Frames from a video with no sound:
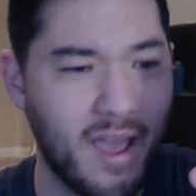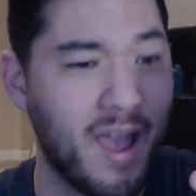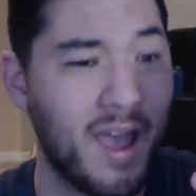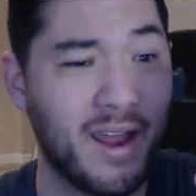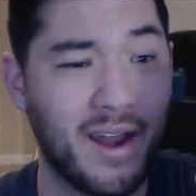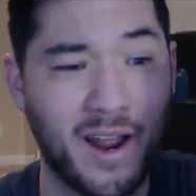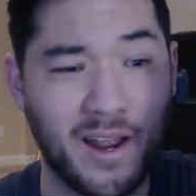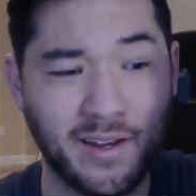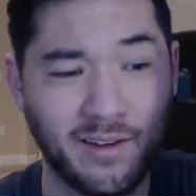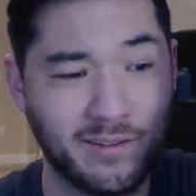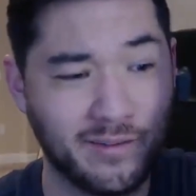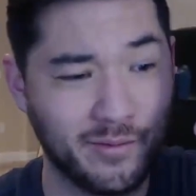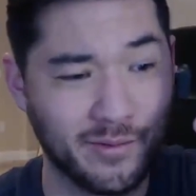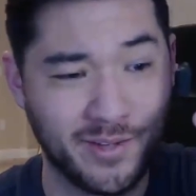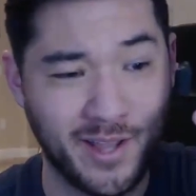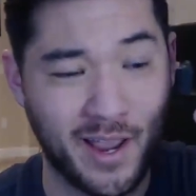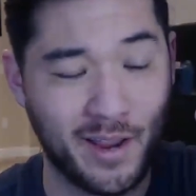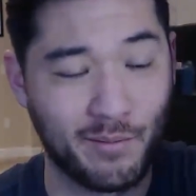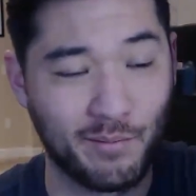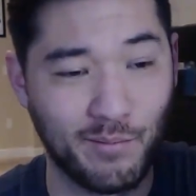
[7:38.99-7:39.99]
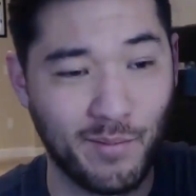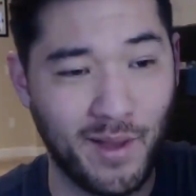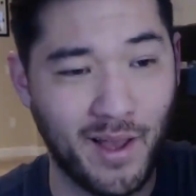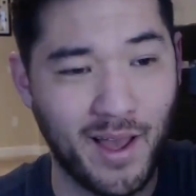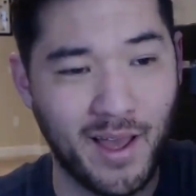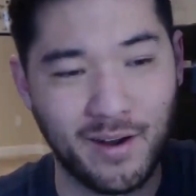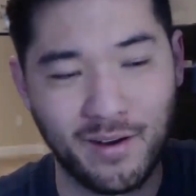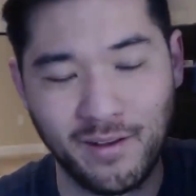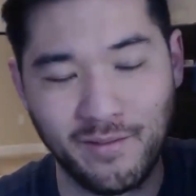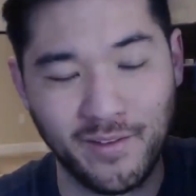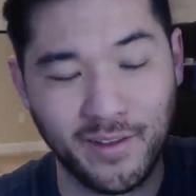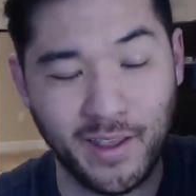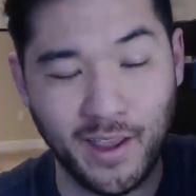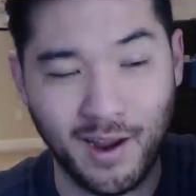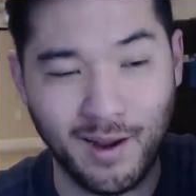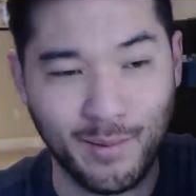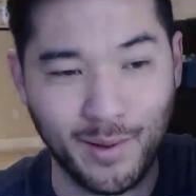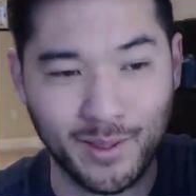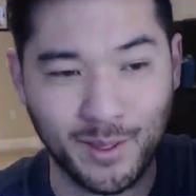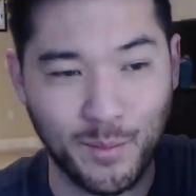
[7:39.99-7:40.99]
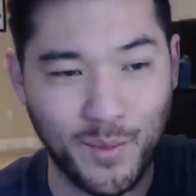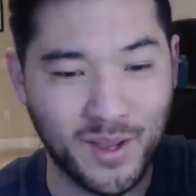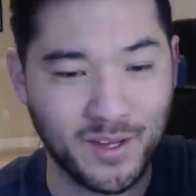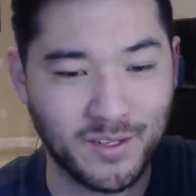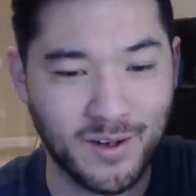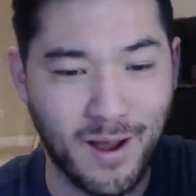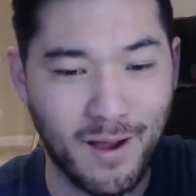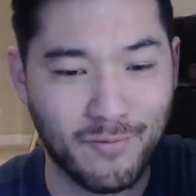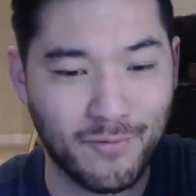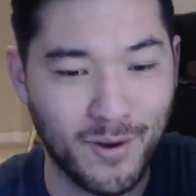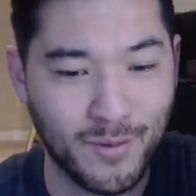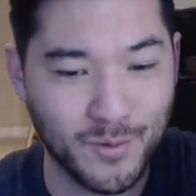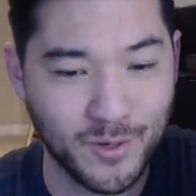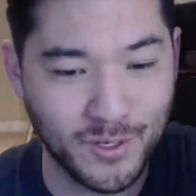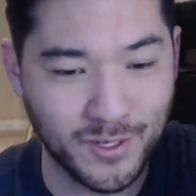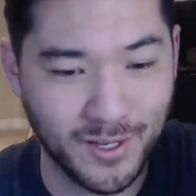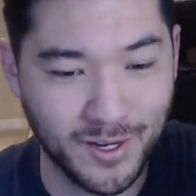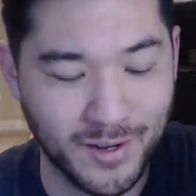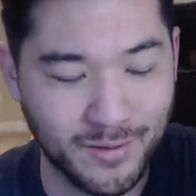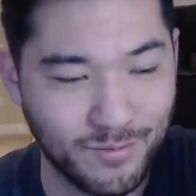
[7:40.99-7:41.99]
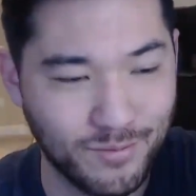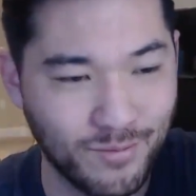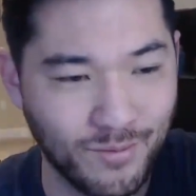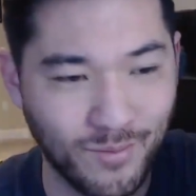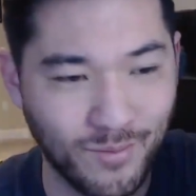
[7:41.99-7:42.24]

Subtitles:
And I was like, I don't even care about the best offer. I'm just gonna